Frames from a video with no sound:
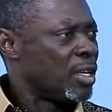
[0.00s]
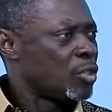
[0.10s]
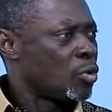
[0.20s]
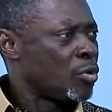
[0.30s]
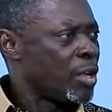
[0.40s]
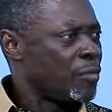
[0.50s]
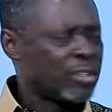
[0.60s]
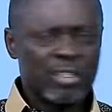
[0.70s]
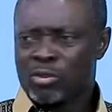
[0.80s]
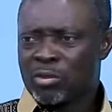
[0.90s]
So if
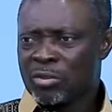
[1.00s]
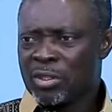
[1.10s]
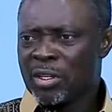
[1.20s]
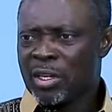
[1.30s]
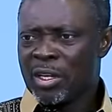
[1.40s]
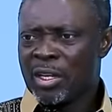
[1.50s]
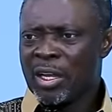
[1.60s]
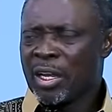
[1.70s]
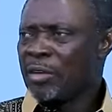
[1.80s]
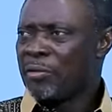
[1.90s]
it is not
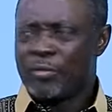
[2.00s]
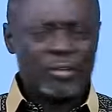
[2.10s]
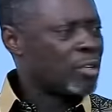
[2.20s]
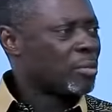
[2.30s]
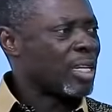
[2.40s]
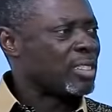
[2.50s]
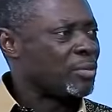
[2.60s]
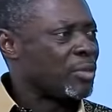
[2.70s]
freedom that it